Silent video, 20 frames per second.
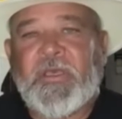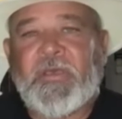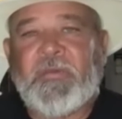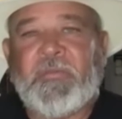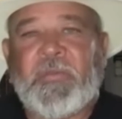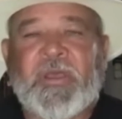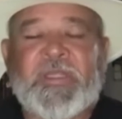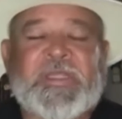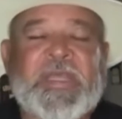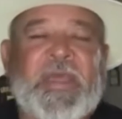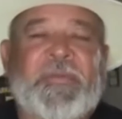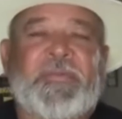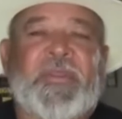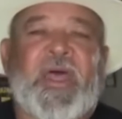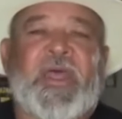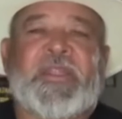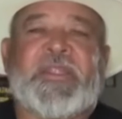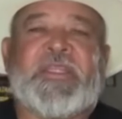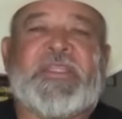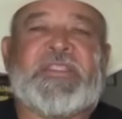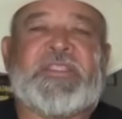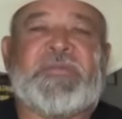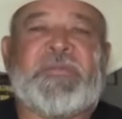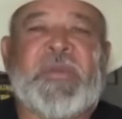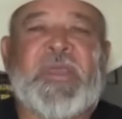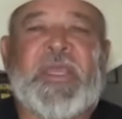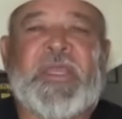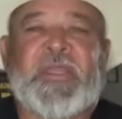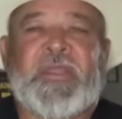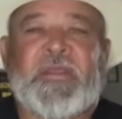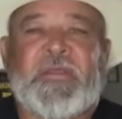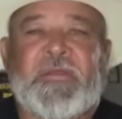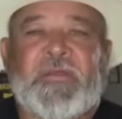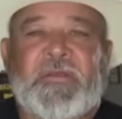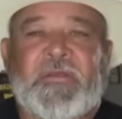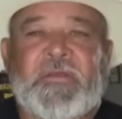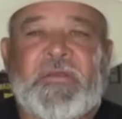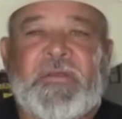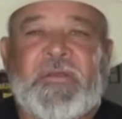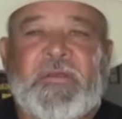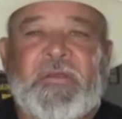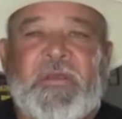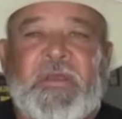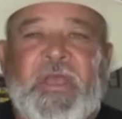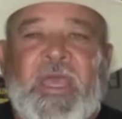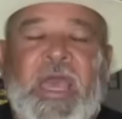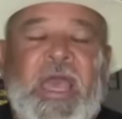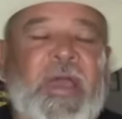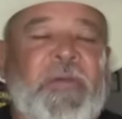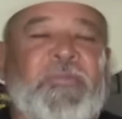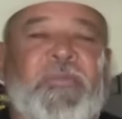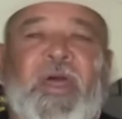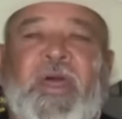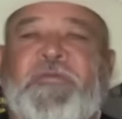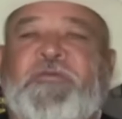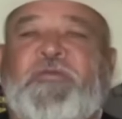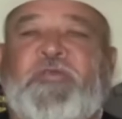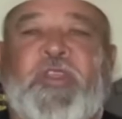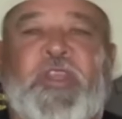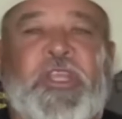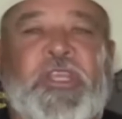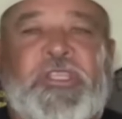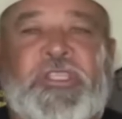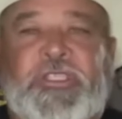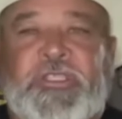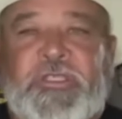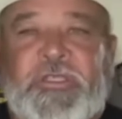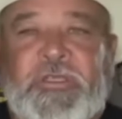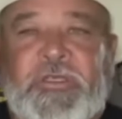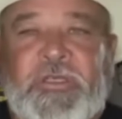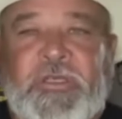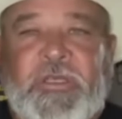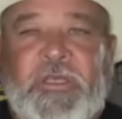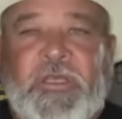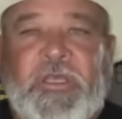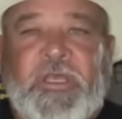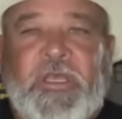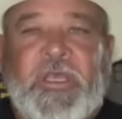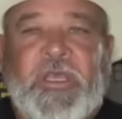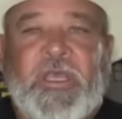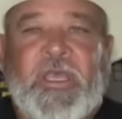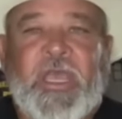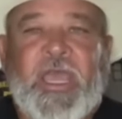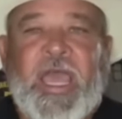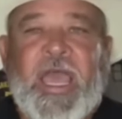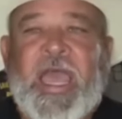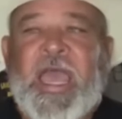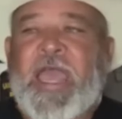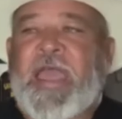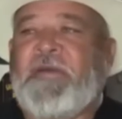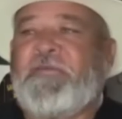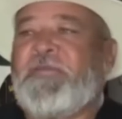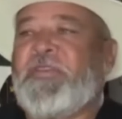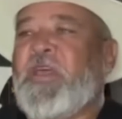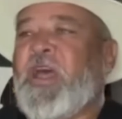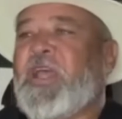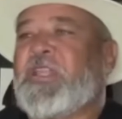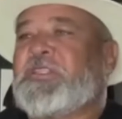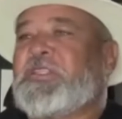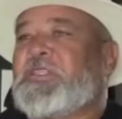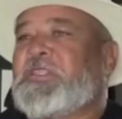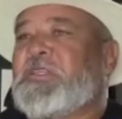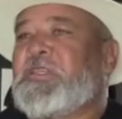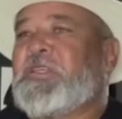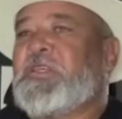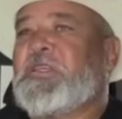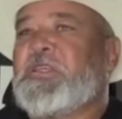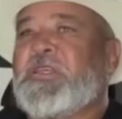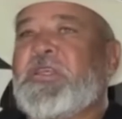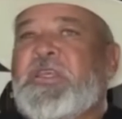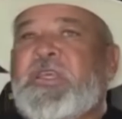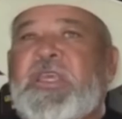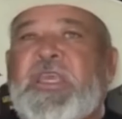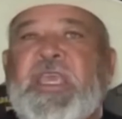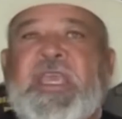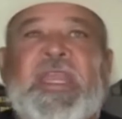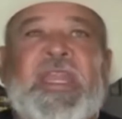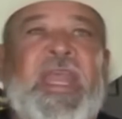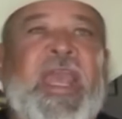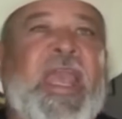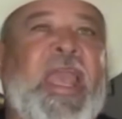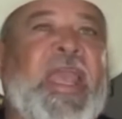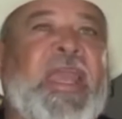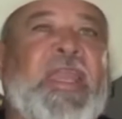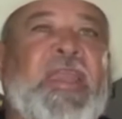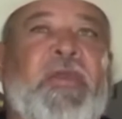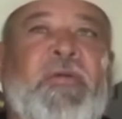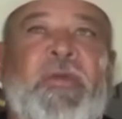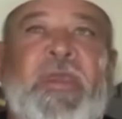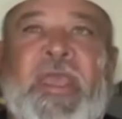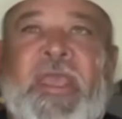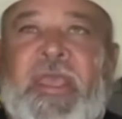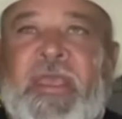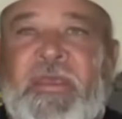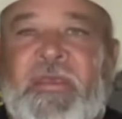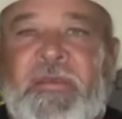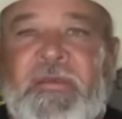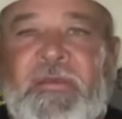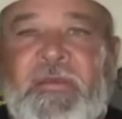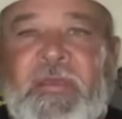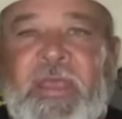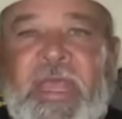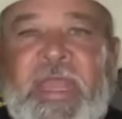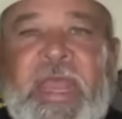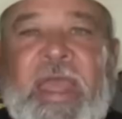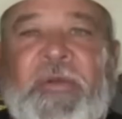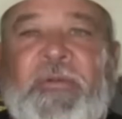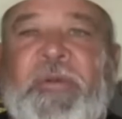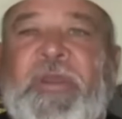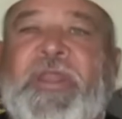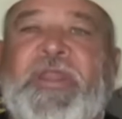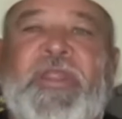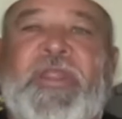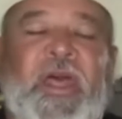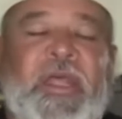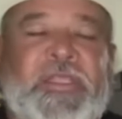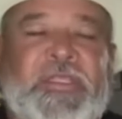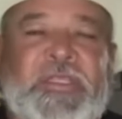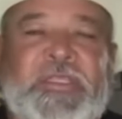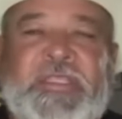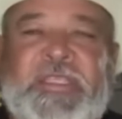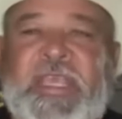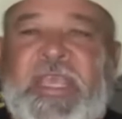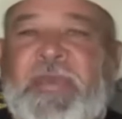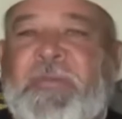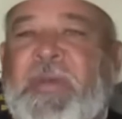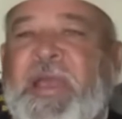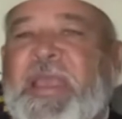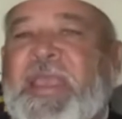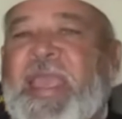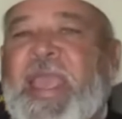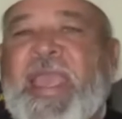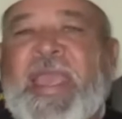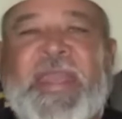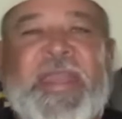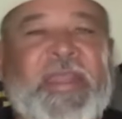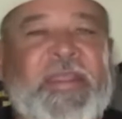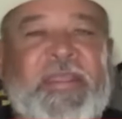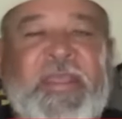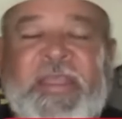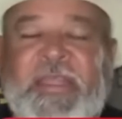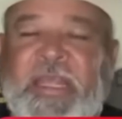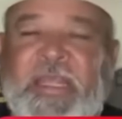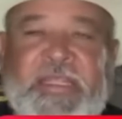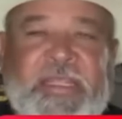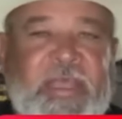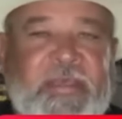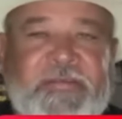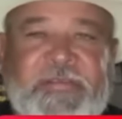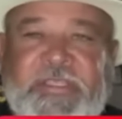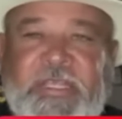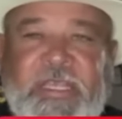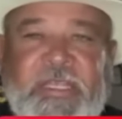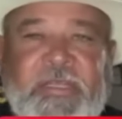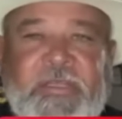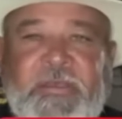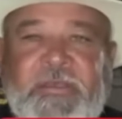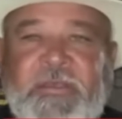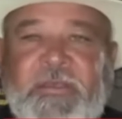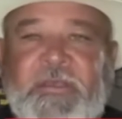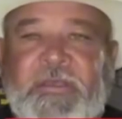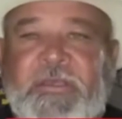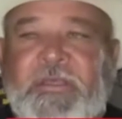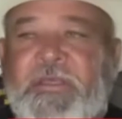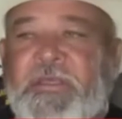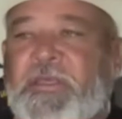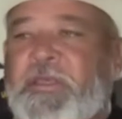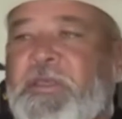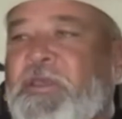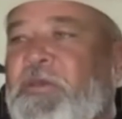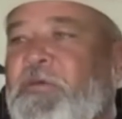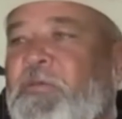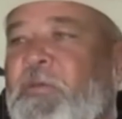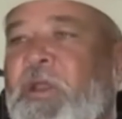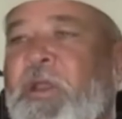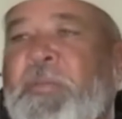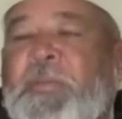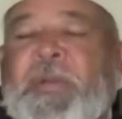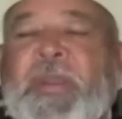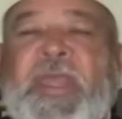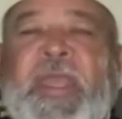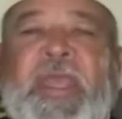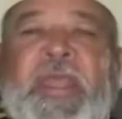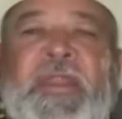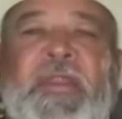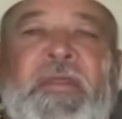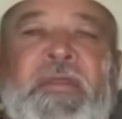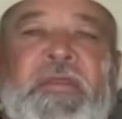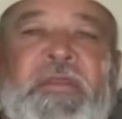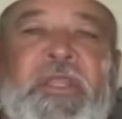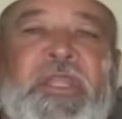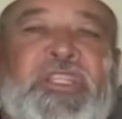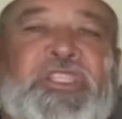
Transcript: but I'm not dismayed. I'm not finished. I have not in any way, and I will not take back anything that I've said. We're playing the